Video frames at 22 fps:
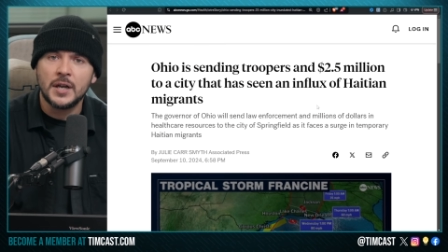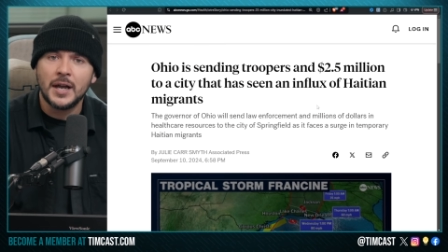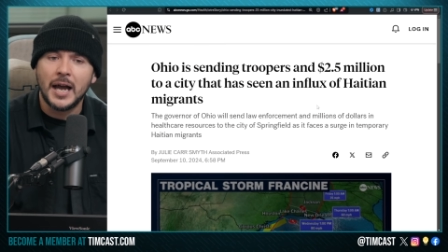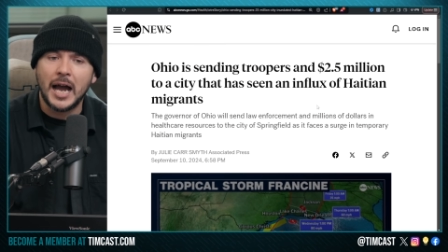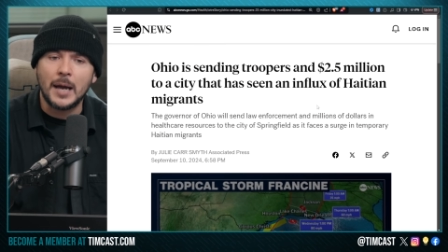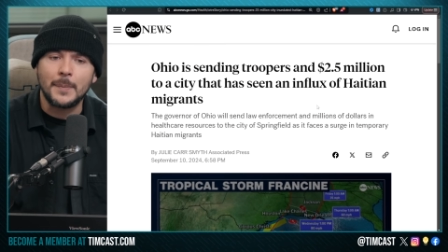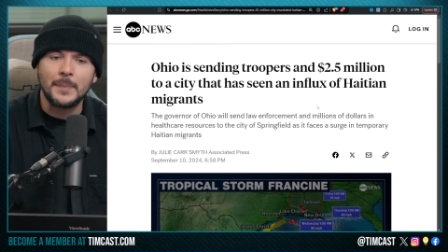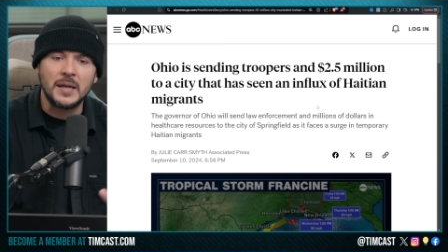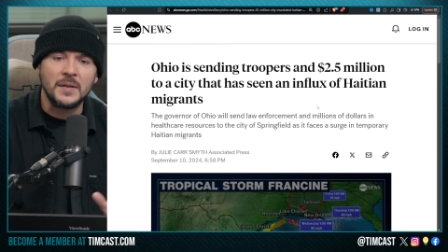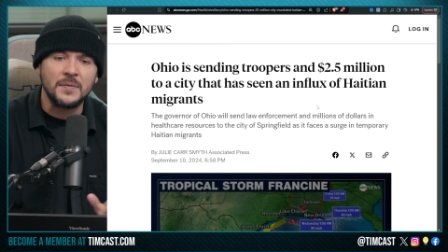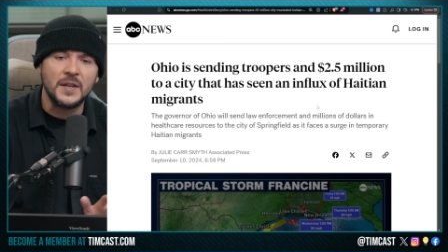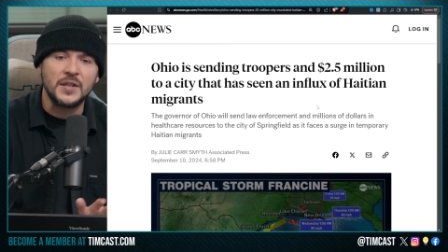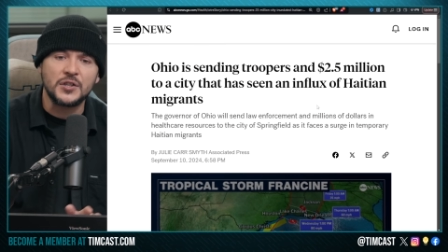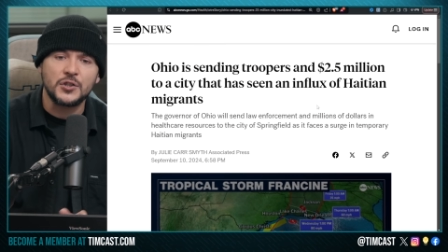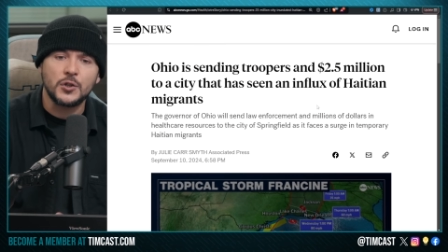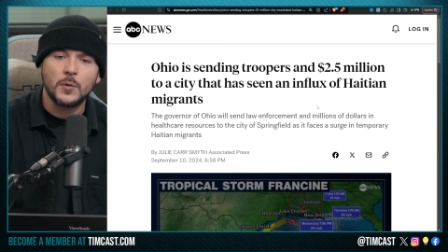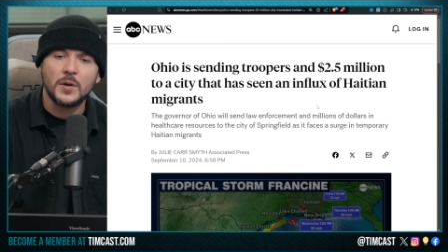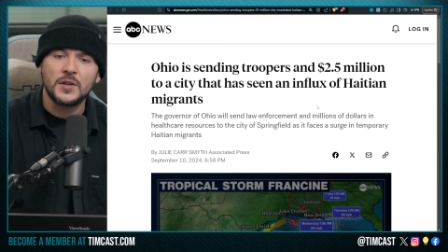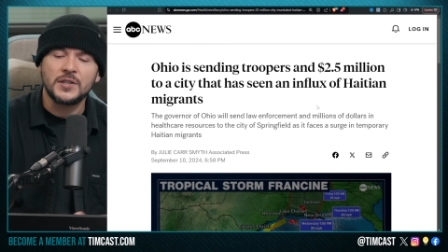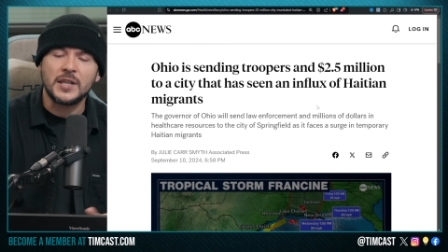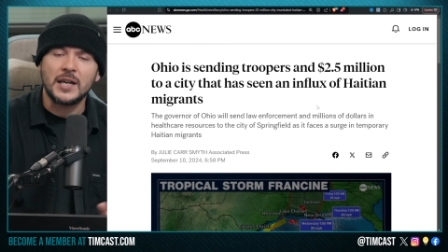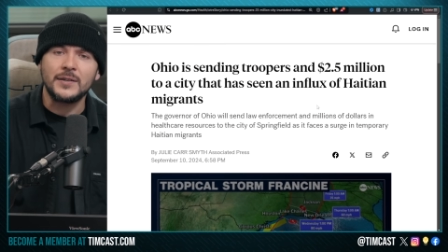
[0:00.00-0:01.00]
I mean, these
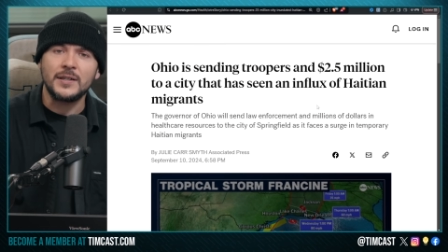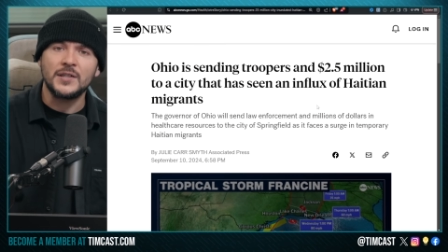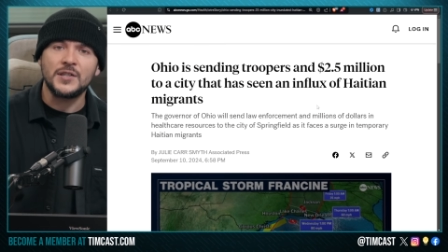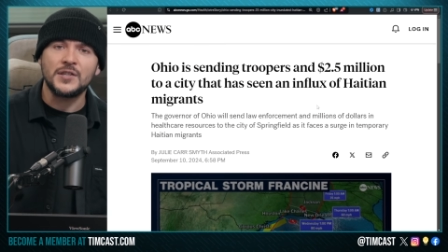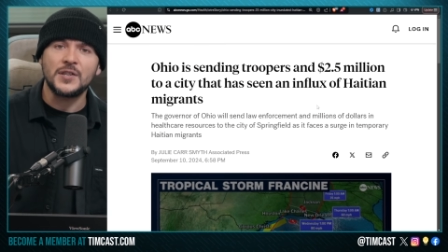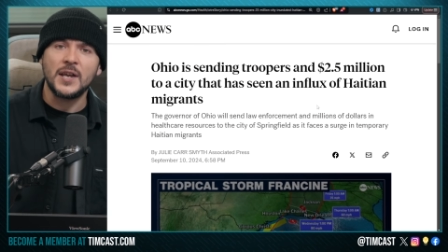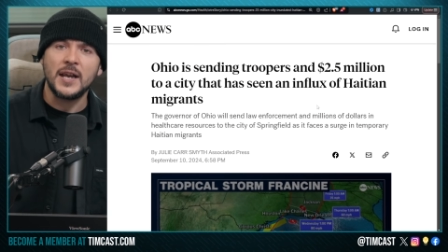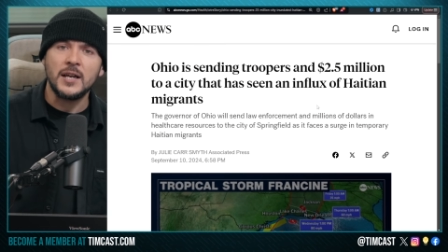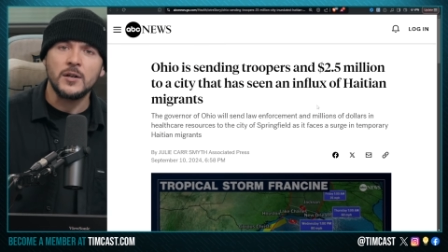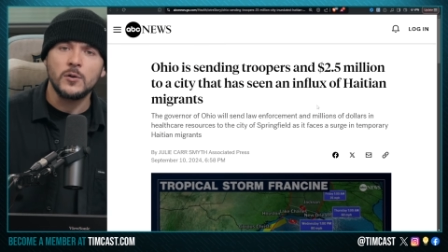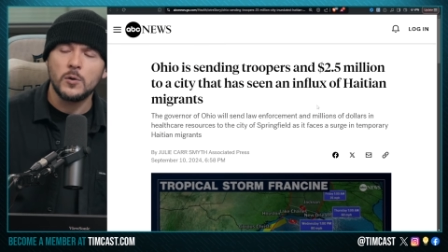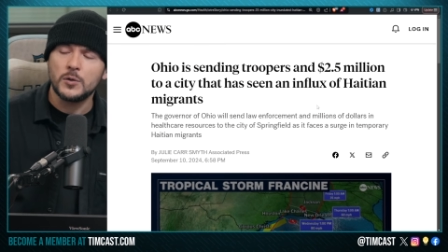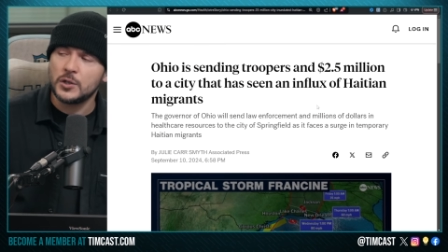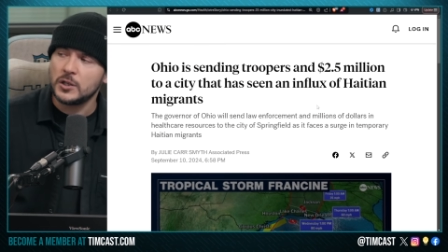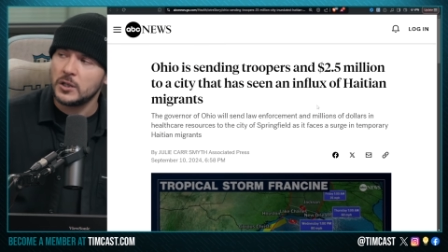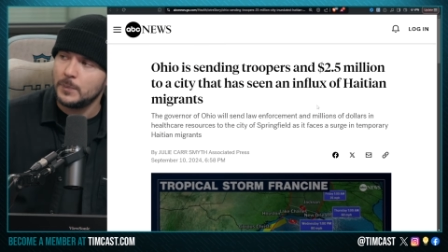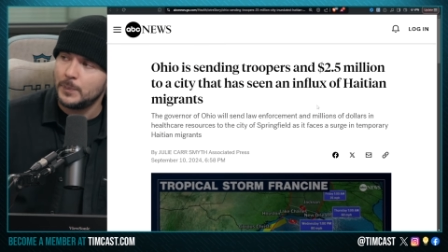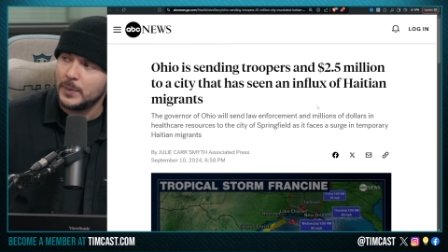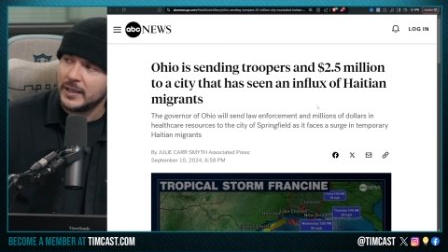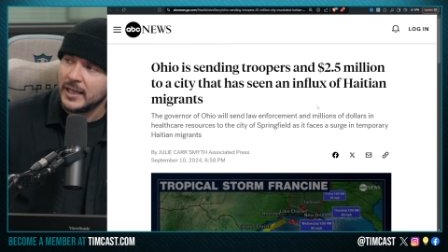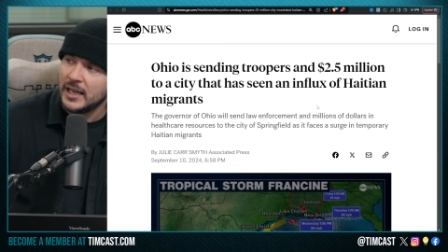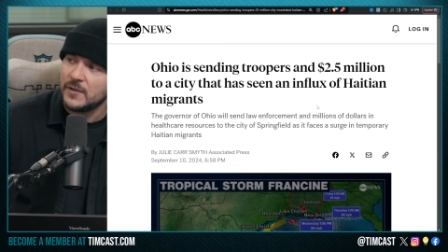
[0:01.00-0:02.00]
stories sound insane. Who's
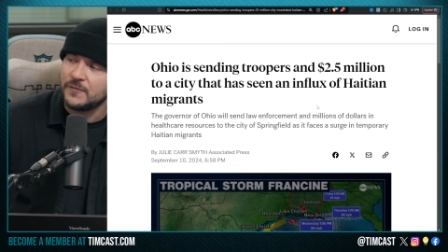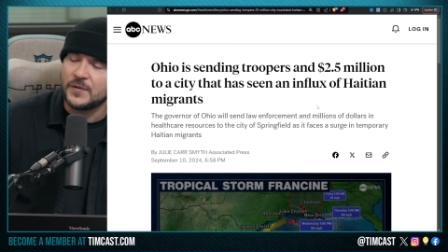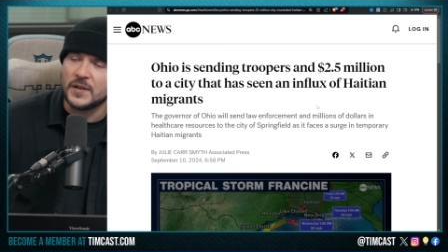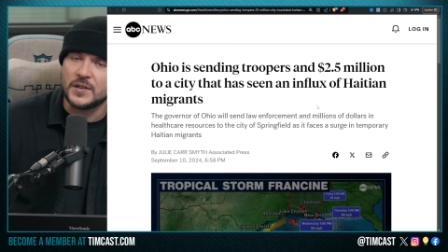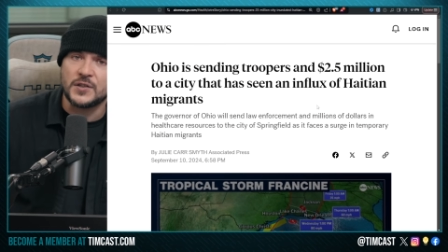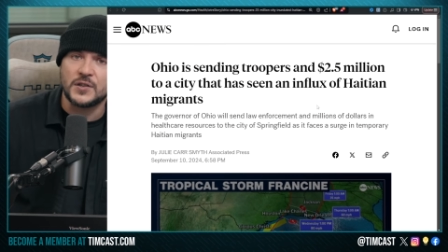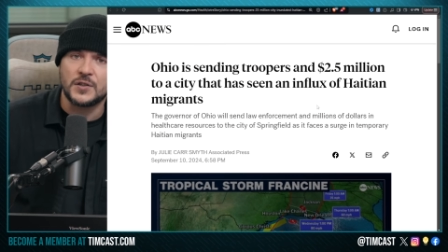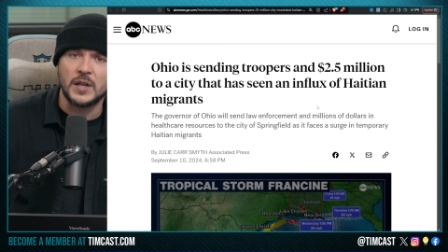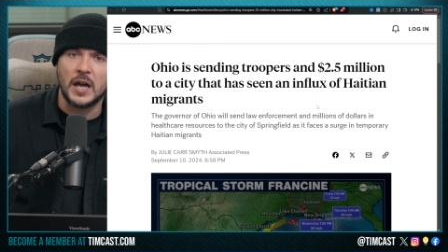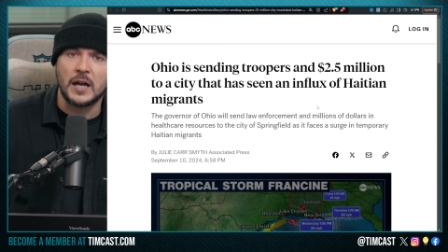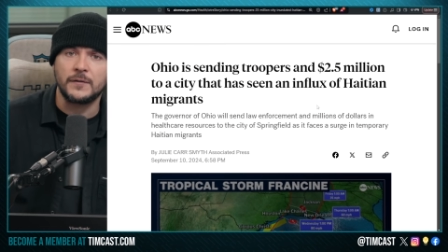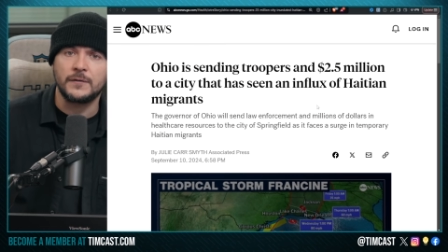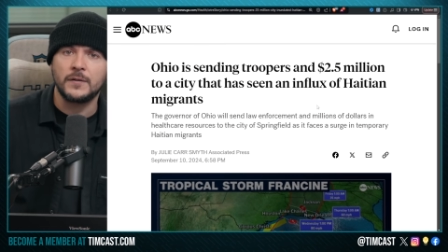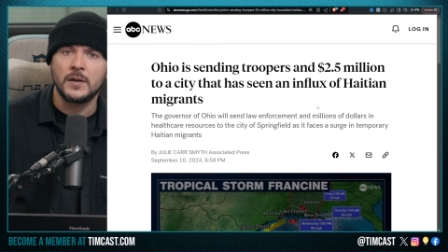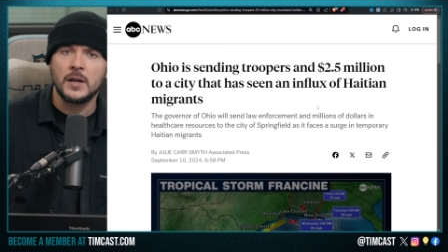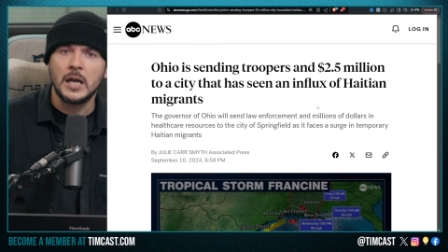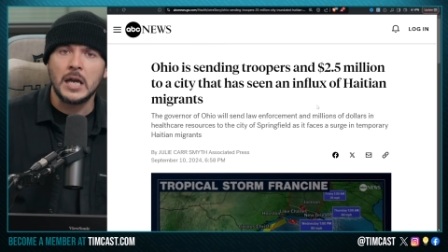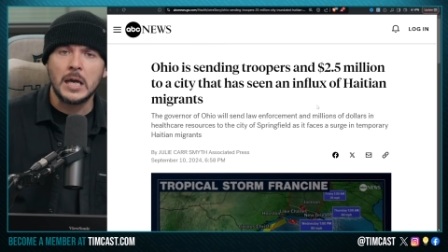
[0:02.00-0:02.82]
going to believe this stuff?